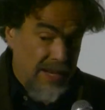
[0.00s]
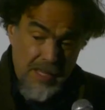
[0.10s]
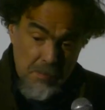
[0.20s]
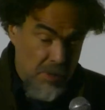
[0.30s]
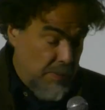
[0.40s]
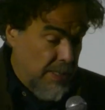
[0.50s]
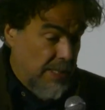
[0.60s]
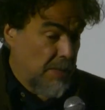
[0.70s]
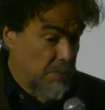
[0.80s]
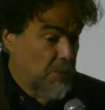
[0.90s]
That in the
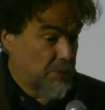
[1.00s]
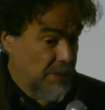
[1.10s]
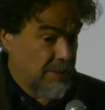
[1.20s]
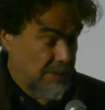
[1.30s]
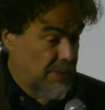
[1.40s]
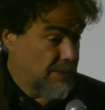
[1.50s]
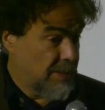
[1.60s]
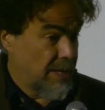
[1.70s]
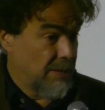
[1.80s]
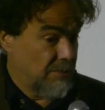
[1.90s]
moment that he born in
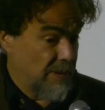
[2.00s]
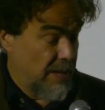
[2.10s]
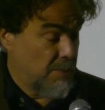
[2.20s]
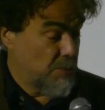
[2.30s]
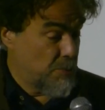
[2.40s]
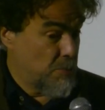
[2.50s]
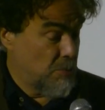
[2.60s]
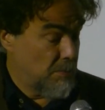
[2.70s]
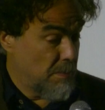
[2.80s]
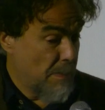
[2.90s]
this kind of labor
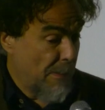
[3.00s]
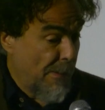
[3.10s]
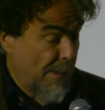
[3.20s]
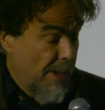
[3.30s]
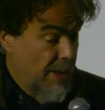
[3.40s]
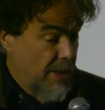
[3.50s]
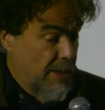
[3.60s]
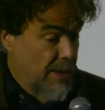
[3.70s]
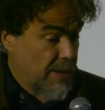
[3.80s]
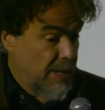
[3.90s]
room,
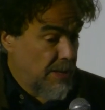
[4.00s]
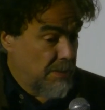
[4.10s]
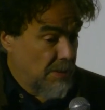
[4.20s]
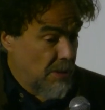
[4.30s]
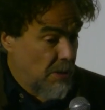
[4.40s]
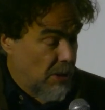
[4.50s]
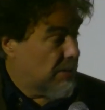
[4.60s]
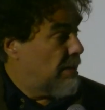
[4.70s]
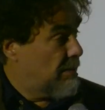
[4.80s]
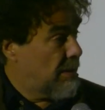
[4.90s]
he
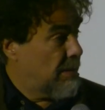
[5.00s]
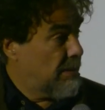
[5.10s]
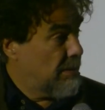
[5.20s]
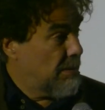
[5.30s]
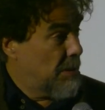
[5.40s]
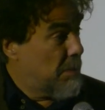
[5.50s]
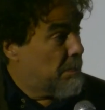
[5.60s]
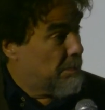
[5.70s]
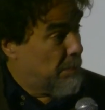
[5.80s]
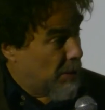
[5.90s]

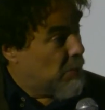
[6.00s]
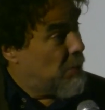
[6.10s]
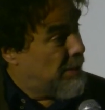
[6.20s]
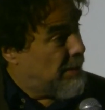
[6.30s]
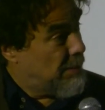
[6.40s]
born